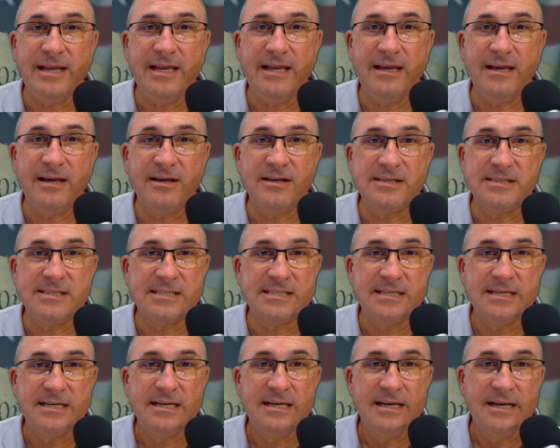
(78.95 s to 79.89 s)

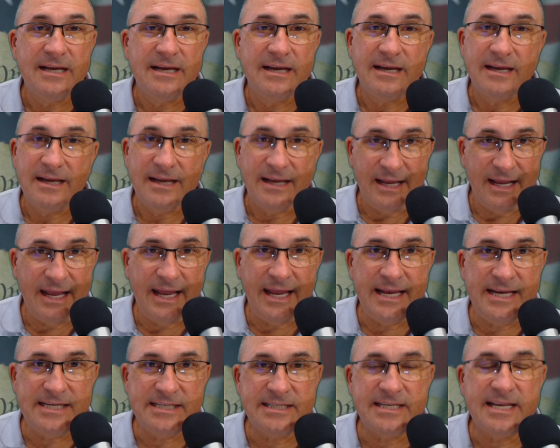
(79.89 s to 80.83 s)
is
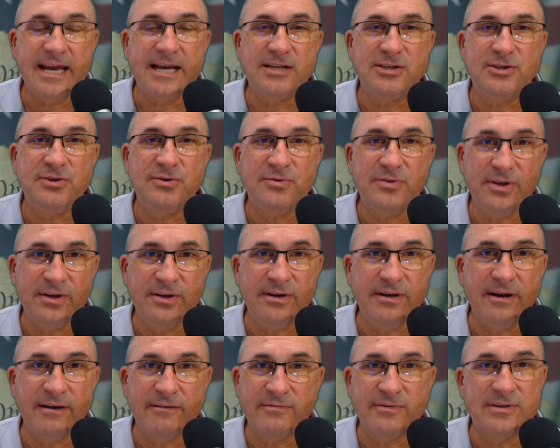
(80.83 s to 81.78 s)
a statute that
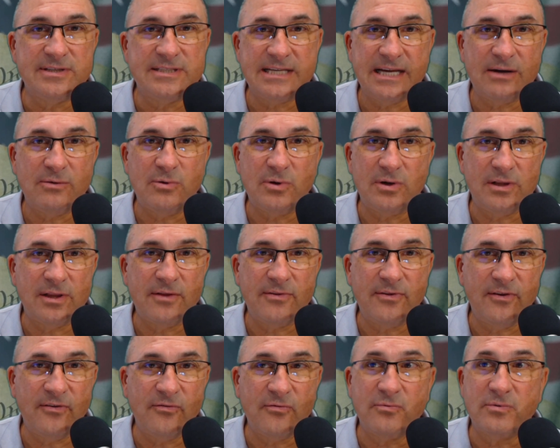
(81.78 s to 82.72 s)
governs how all of
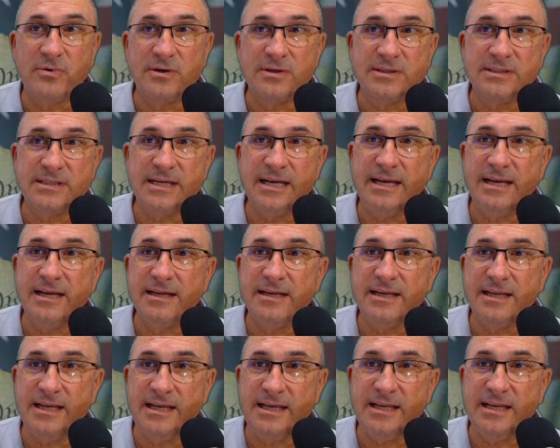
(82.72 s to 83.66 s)
this works,
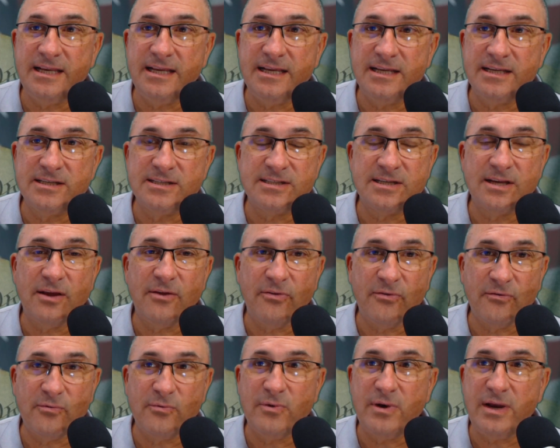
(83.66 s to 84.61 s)
and it is
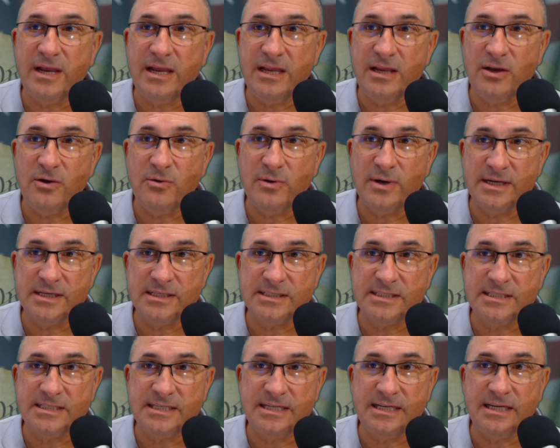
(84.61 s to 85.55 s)
3
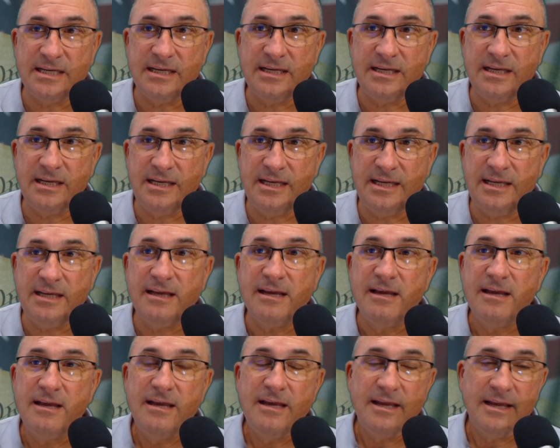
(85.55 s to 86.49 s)
U.S.C.E.,
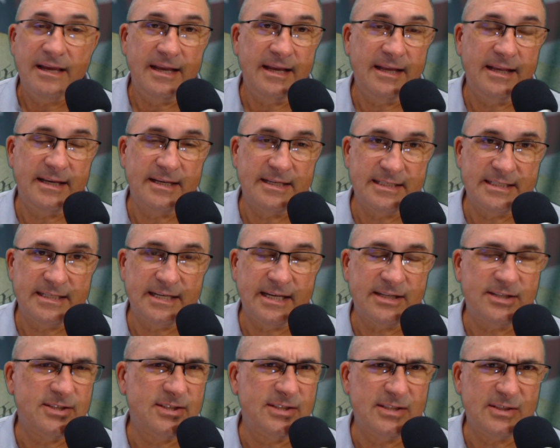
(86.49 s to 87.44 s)
and it's
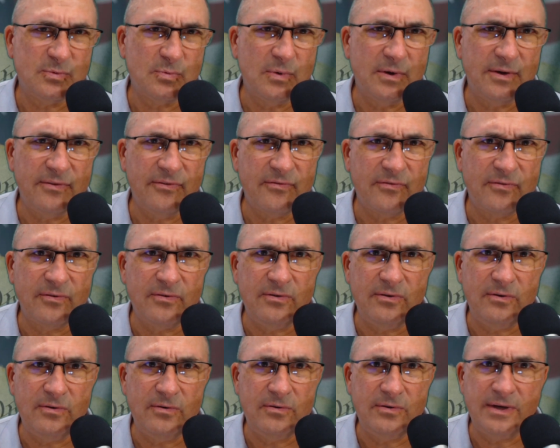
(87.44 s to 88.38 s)
sections 1
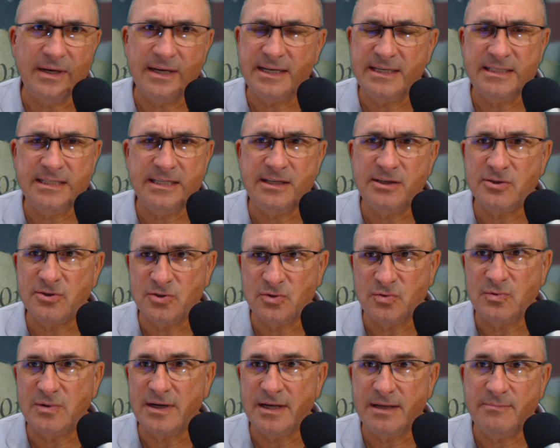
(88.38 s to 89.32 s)
through 19 or
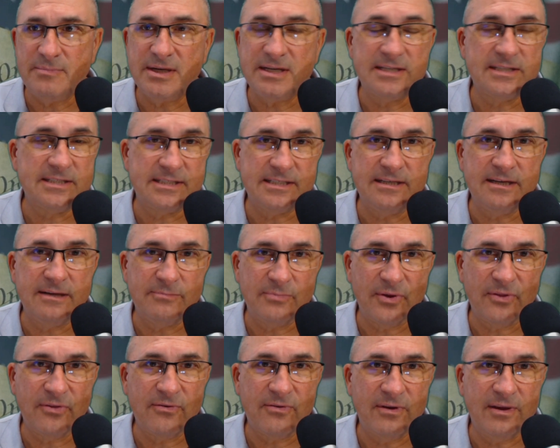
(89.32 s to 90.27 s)
20, but
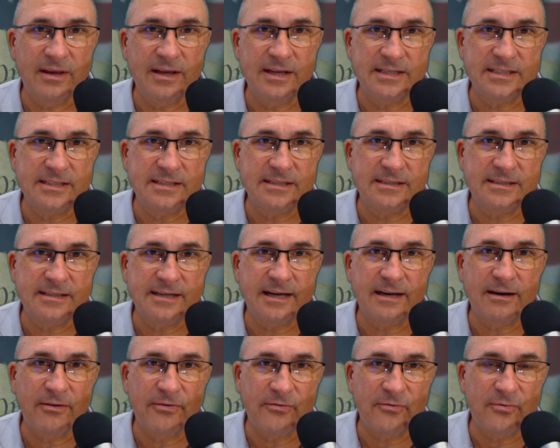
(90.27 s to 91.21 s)
it's
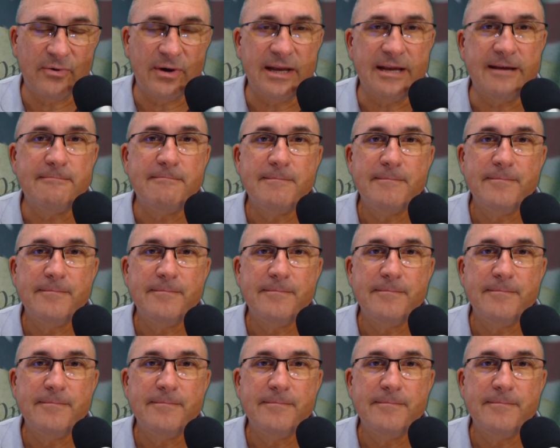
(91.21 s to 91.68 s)
Title 3.